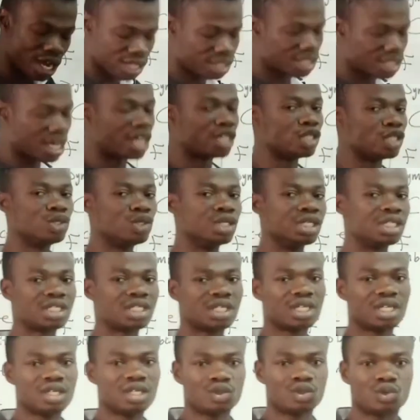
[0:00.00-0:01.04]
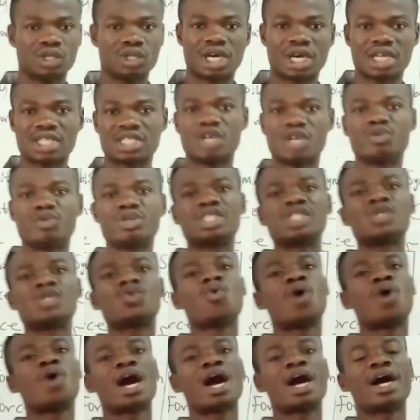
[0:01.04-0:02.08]
SI unit. So that is the
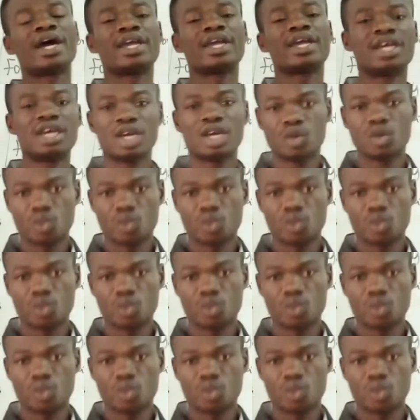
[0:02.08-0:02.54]
reason why